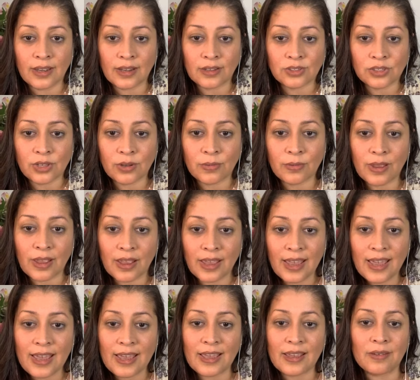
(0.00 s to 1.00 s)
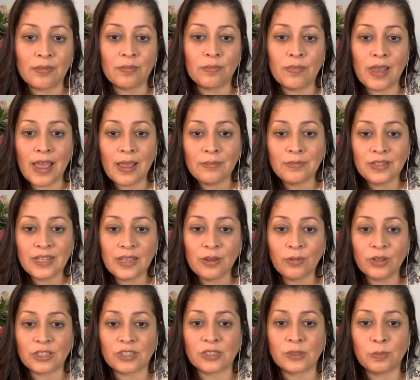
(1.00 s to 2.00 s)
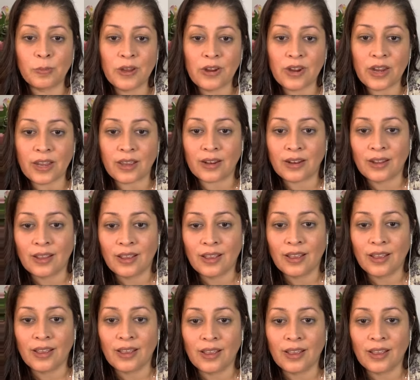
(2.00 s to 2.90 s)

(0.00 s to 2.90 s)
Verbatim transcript: Yeah, so hey, MD with spirit.